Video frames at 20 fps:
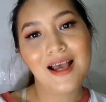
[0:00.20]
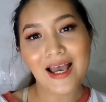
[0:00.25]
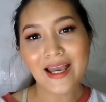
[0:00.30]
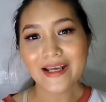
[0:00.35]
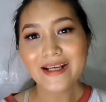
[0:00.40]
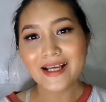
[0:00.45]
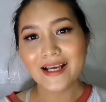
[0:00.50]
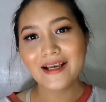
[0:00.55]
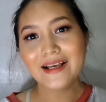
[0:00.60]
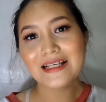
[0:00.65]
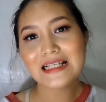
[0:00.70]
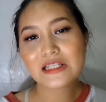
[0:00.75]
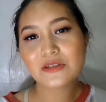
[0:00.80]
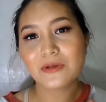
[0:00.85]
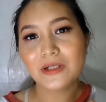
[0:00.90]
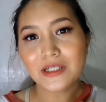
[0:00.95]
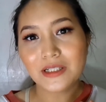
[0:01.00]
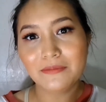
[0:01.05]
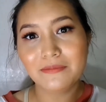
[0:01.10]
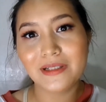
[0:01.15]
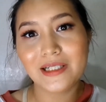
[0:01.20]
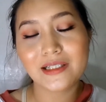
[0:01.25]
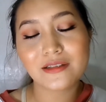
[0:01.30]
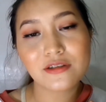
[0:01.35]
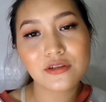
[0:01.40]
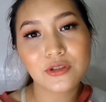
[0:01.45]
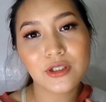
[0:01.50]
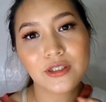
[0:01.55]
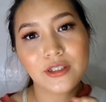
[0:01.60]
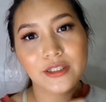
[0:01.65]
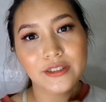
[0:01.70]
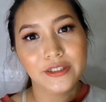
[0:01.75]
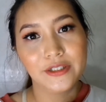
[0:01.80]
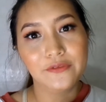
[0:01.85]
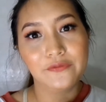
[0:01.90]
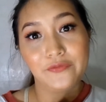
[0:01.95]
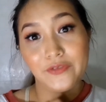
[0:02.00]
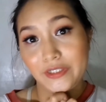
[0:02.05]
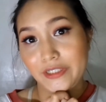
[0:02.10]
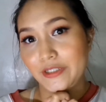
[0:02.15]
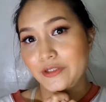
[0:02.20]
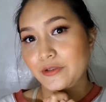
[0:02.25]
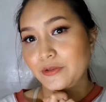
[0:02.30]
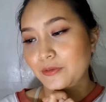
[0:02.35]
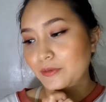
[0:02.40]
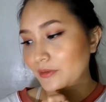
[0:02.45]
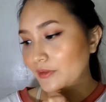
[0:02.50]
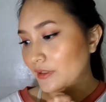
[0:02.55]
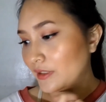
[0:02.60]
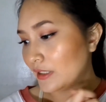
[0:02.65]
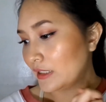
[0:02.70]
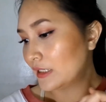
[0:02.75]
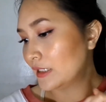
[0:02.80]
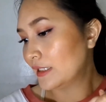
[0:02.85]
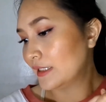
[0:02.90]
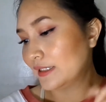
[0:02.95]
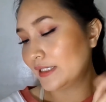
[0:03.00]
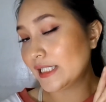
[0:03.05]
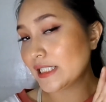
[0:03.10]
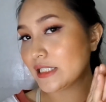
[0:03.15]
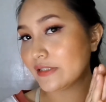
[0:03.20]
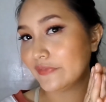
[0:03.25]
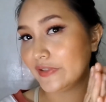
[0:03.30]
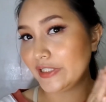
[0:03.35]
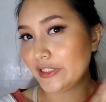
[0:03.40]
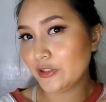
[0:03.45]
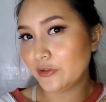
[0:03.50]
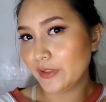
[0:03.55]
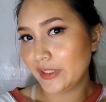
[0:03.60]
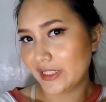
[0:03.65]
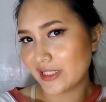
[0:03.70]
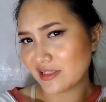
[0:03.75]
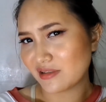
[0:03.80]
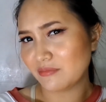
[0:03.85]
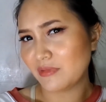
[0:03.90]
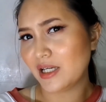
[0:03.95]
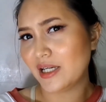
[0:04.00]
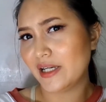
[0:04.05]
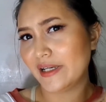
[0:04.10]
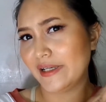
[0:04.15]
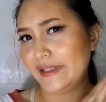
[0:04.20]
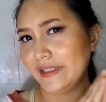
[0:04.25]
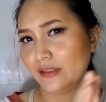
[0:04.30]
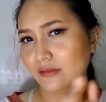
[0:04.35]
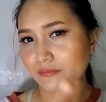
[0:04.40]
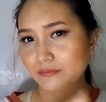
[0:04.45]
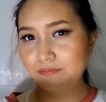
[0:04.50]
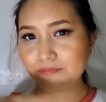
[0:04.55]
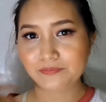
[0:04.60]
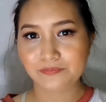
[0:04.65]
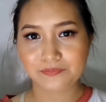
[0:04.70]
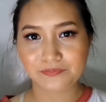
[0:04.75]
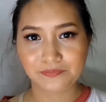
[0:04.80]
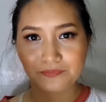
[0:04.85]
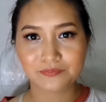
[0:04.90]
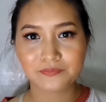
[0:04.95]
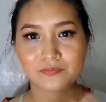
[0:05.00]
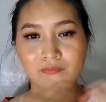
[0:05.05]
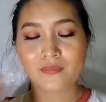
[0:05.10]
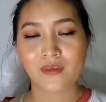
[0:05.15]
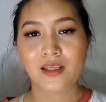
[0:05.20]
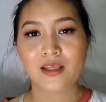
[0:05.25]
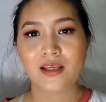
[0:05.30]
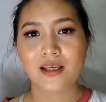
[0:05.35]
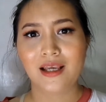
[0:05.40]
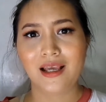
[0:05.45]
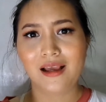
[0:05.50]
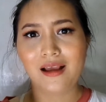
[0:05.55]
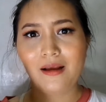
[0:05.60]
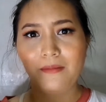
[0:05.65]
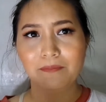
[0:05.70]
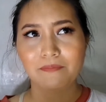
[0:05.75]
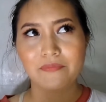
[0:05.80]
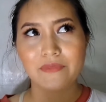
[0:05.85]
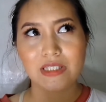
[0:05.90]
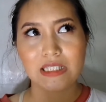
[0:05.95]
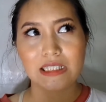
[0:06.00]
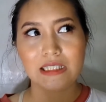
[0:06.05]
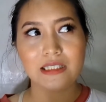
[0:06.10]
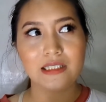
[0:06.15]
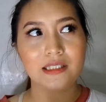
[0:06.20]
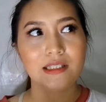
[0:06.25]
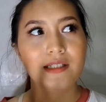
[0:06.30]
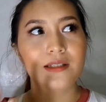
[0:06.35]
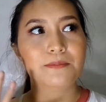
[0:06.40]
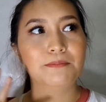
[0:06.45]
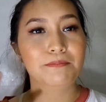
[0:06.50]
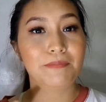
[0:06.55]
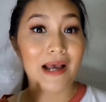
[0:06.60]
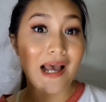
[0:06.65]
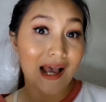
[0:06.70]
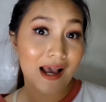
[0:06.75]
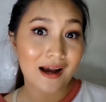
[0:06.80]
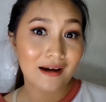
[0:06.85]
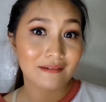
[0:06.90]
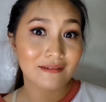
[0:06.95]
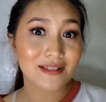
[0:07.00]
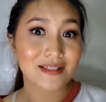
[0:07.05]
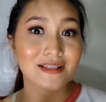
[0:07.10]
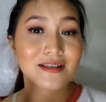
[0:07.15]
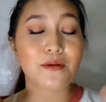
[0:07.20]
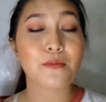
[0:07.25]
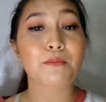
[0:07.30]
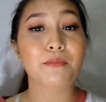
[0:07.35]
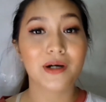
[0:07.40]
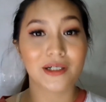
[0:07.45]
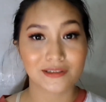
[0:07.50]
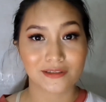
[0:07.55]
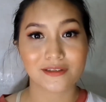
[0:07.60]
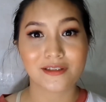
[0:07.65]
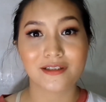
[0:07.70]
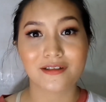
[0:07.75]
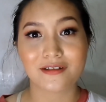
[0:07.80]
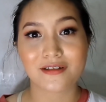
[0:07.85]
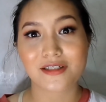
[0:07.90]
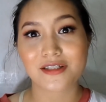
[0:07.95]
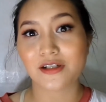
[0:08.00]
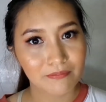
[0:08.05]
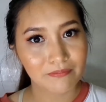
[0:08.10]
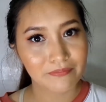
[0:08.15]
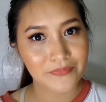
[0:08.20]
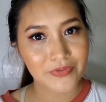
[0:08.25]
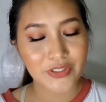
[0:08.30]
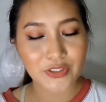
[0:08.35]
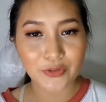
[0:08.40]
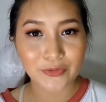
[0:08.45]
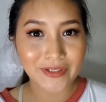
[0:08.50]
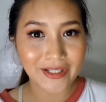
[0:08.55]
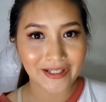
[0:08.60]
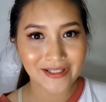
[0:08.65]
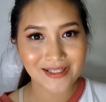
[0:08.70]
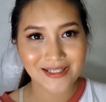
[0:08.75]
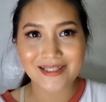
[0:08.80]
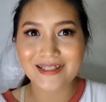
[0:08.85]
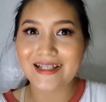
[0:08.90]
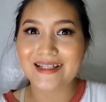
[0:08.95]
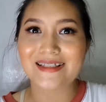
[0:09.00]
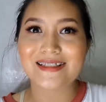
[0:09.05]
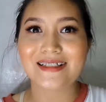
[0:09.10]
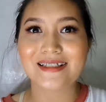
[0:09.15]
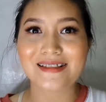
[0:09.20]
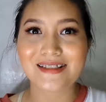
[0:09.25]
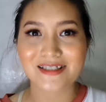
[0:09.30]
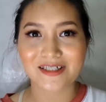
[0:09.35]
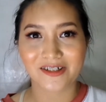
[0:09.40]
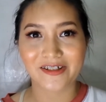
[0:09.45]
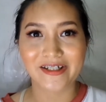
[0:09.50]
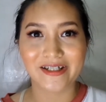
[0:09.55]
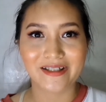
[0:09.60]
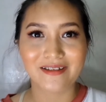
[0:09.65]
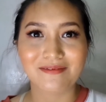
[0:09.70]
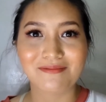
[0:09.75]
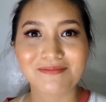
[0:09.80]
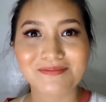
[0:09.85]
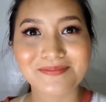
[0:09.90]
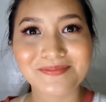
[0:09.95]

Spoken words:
Hi guys, welcome back to another video. This video is my empty packs bottles. So yes, let's get started.